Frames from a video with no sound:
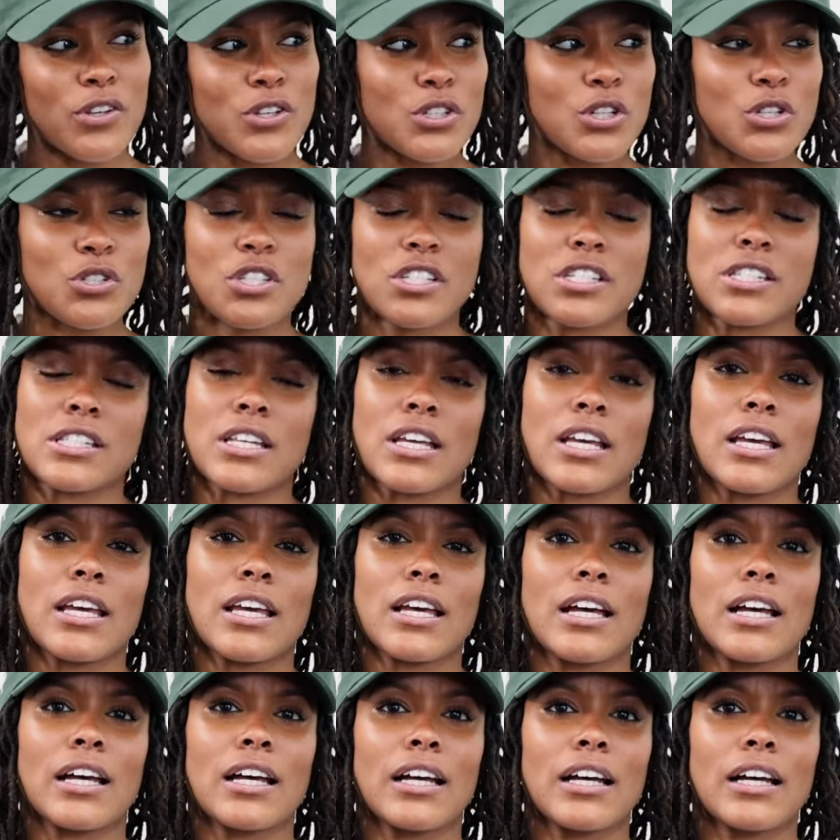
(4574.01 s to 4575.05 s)
You know, she
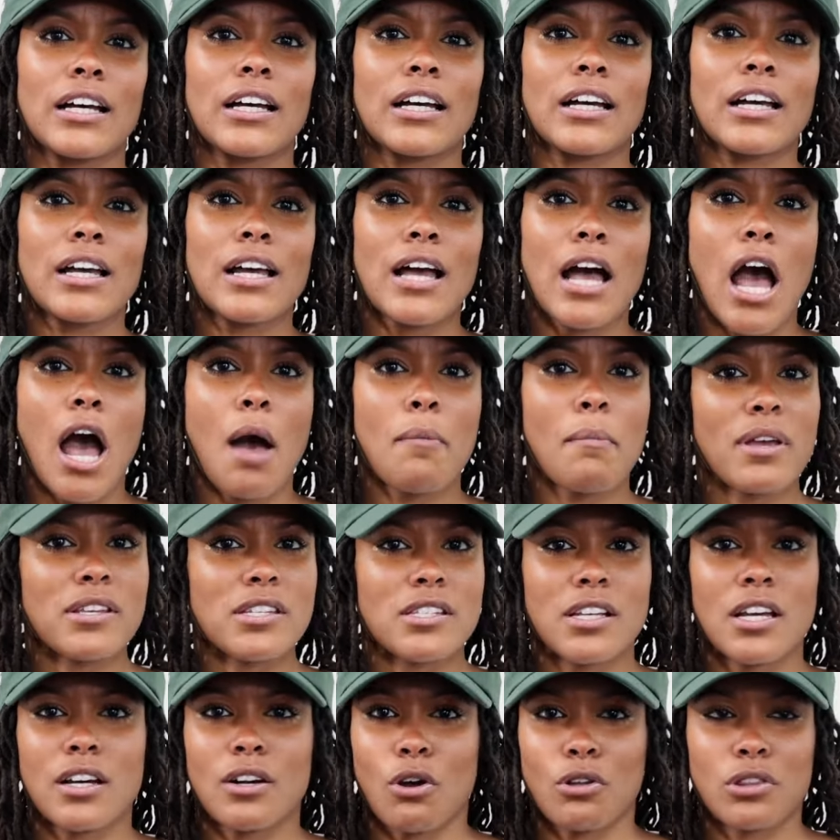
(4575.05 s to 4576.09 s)
said, uh, I might
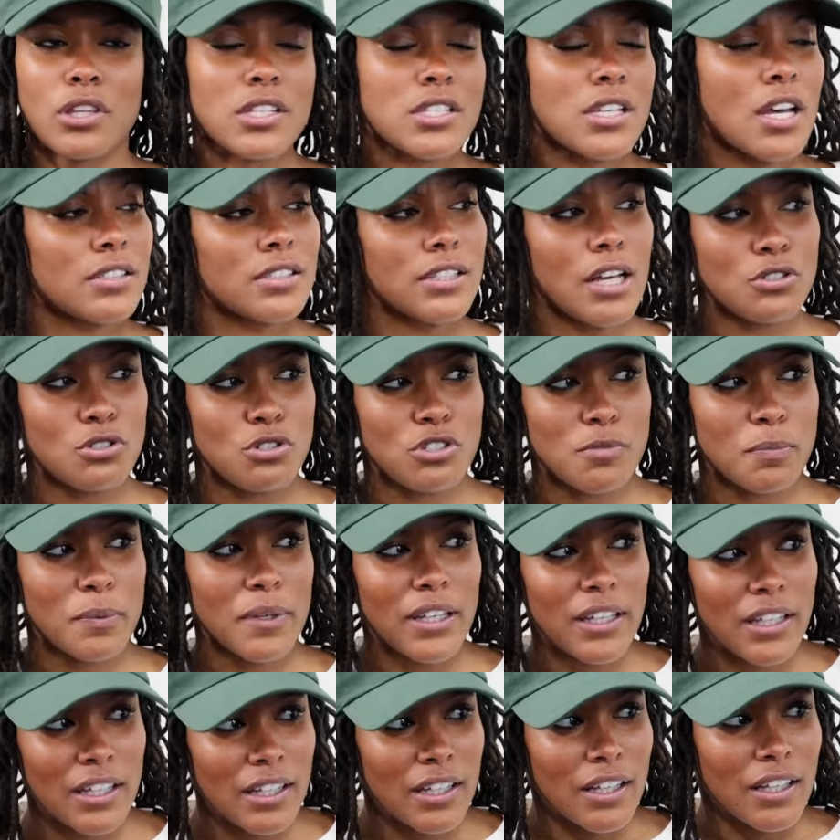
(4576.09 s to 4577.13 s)
just cut off the tongues out your
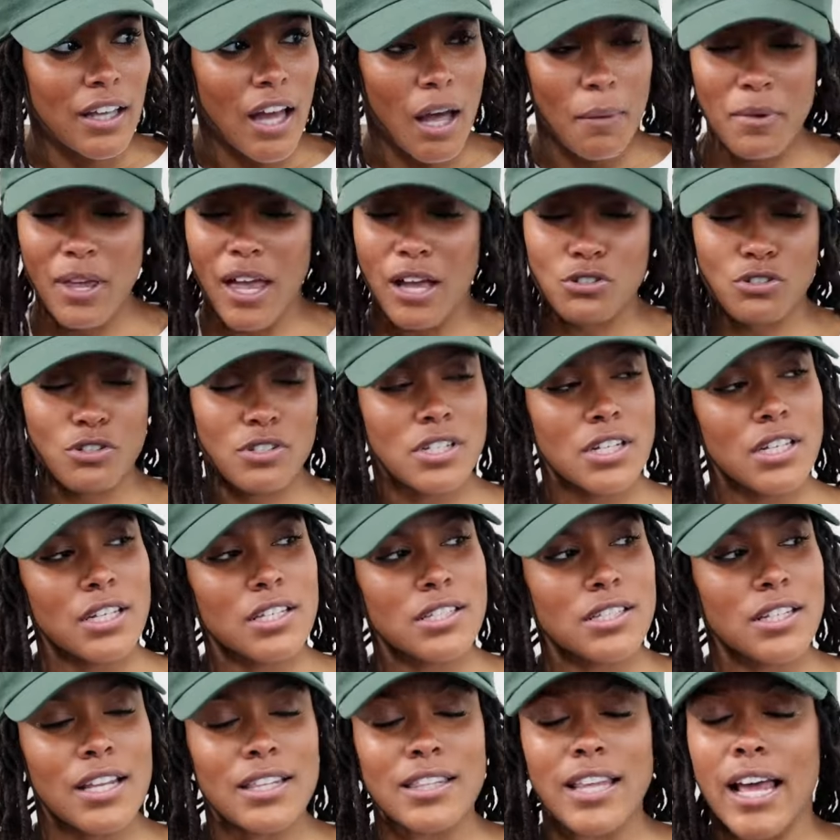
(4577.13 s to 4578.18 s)
speaker. I mean, out your
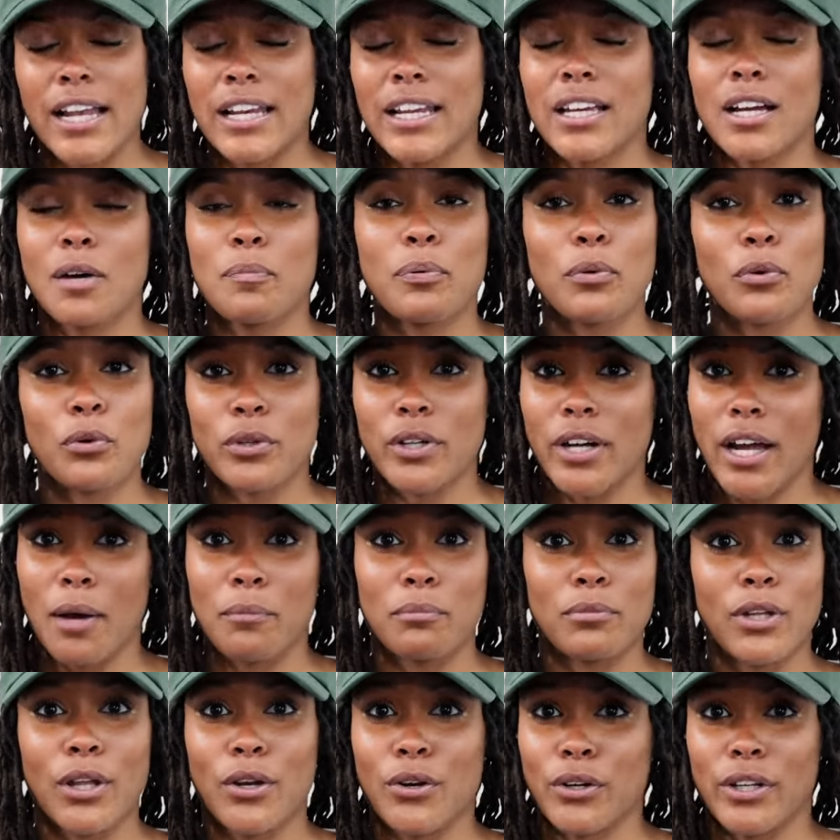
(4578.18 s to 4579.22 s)
sneakers. That nigga pulled up
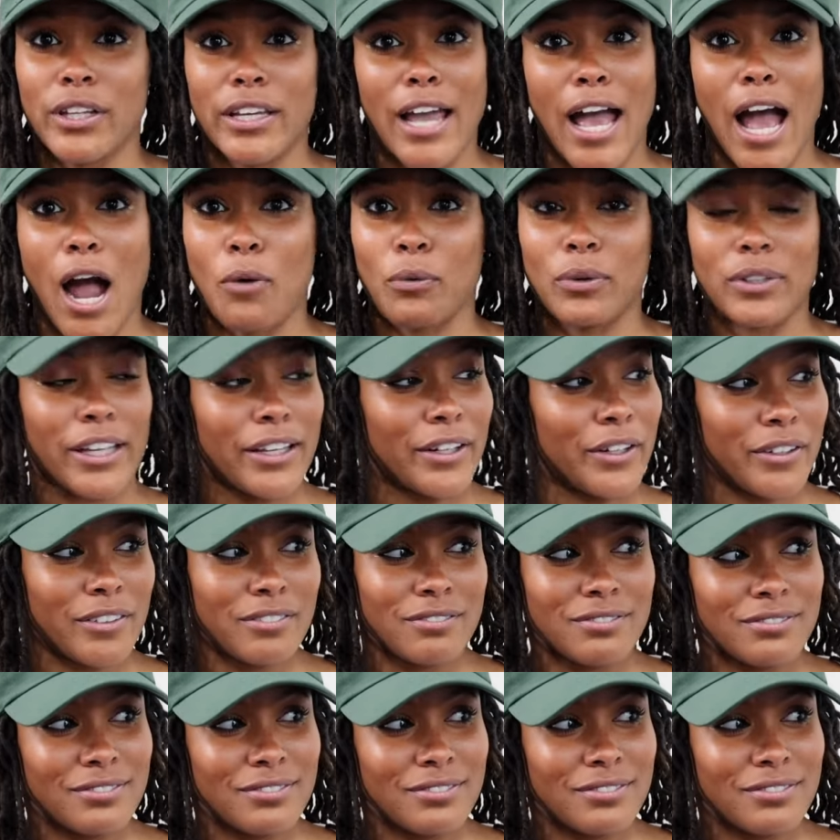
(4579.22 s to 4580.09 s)
literally an hour later.